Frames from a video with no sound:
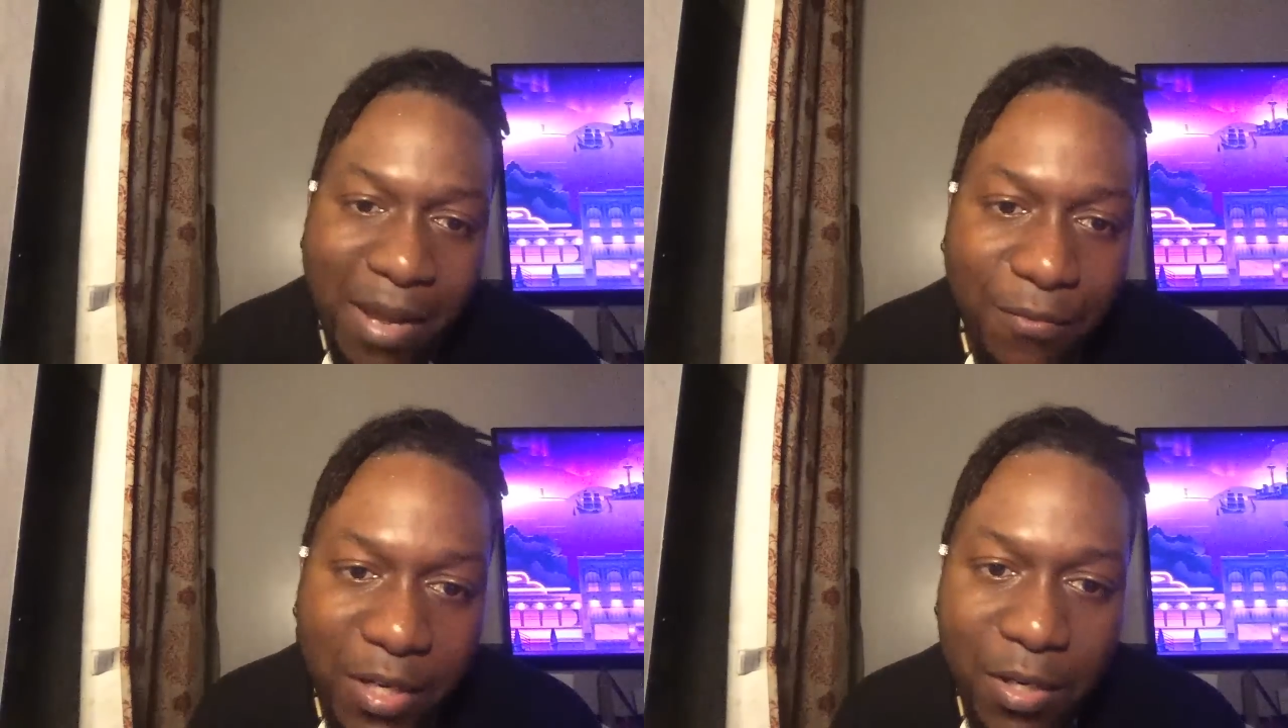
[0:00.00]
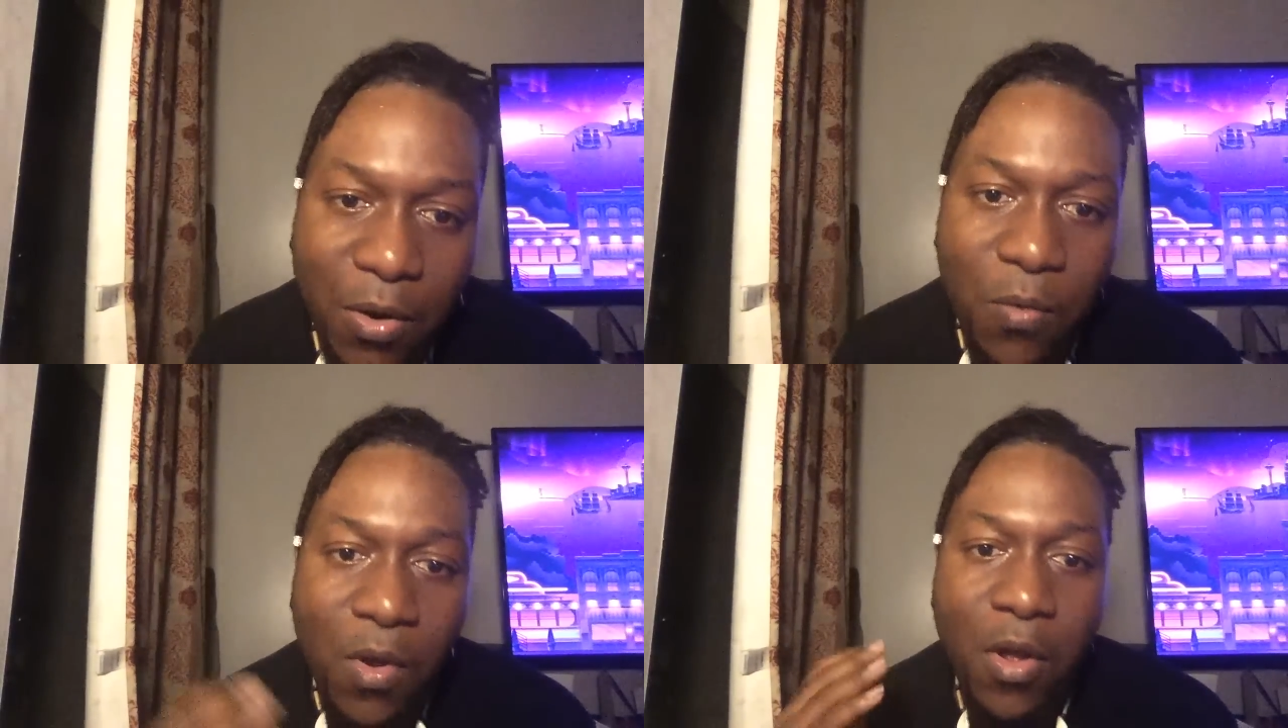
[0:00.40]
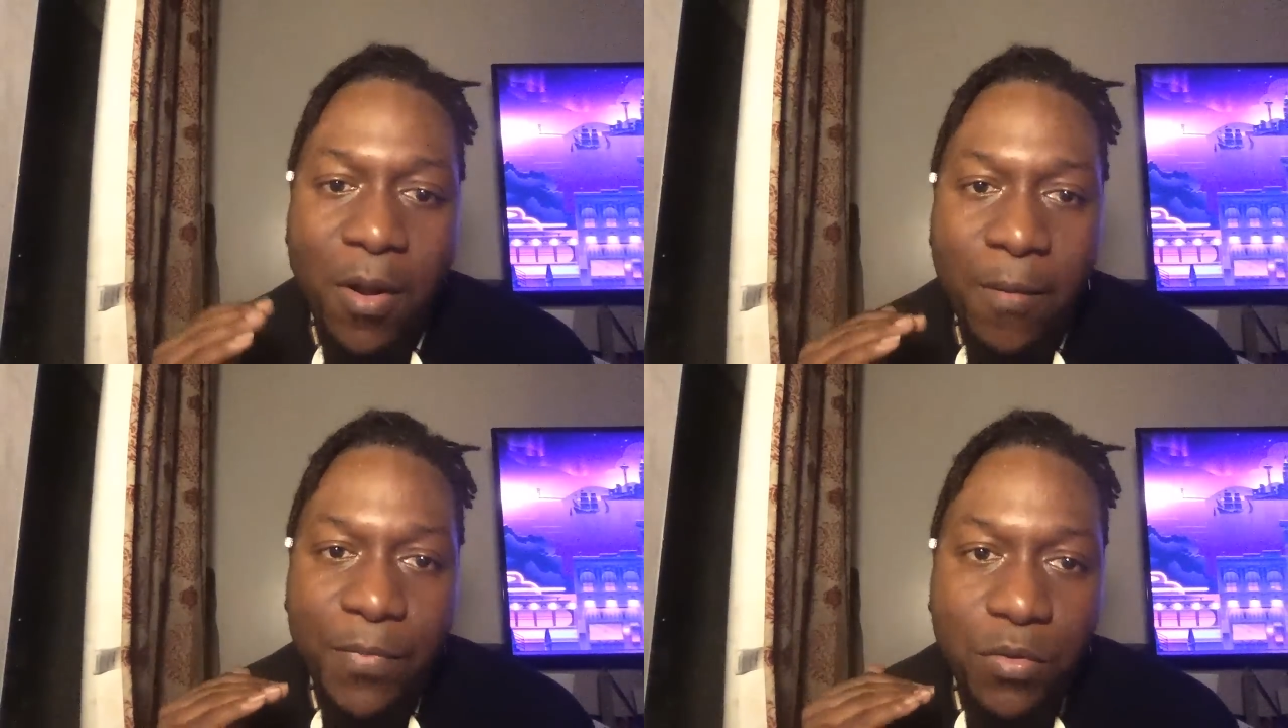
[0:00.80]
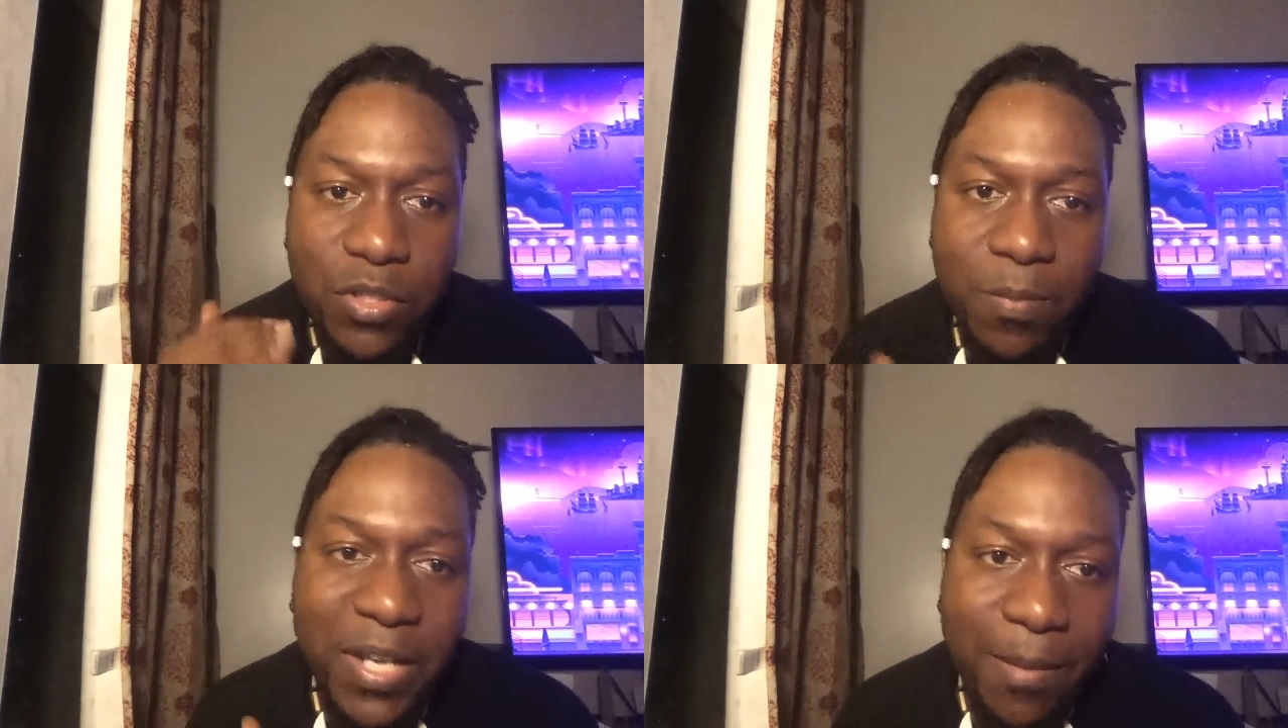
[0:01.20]
videos. You
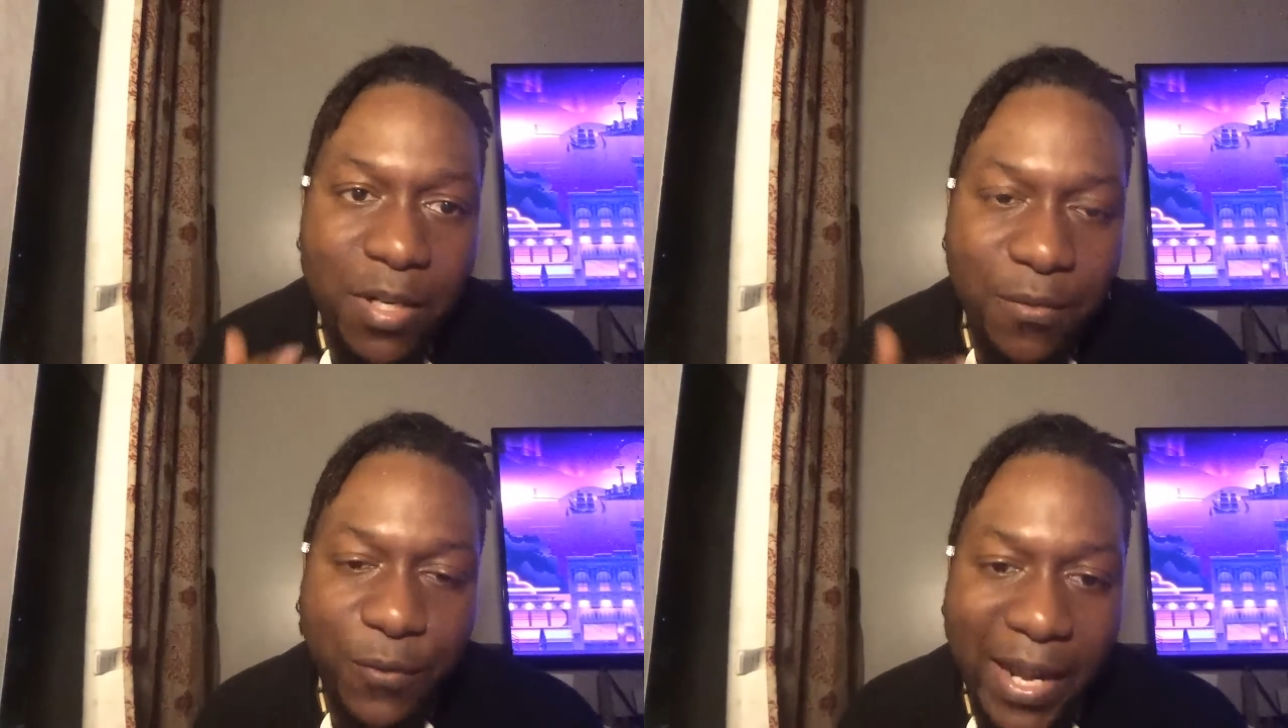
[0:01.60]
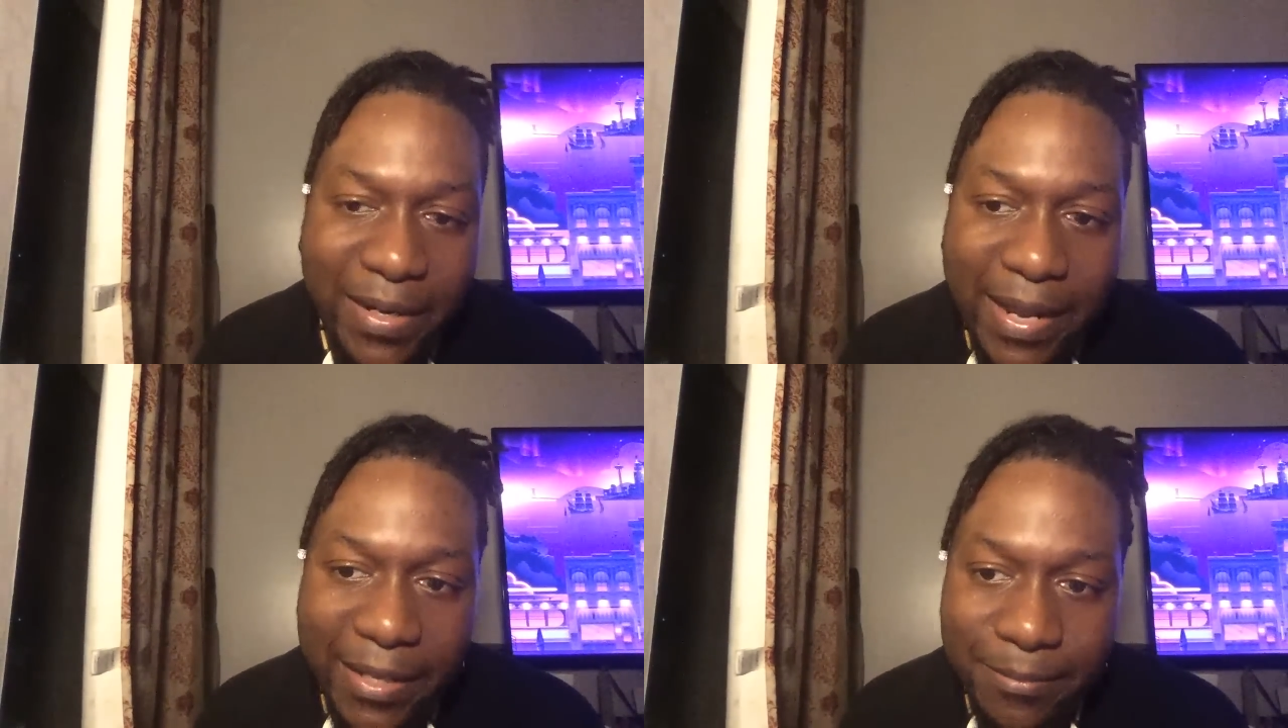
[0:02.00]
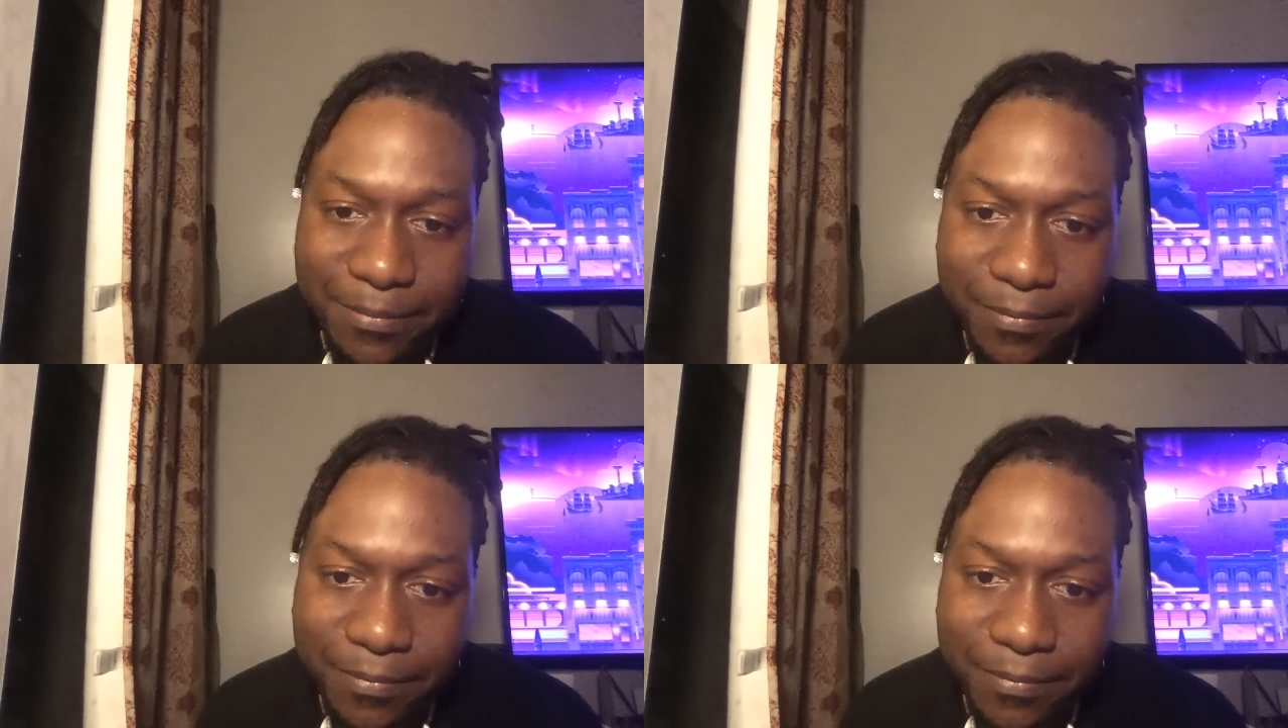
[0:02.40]
should be able to find that.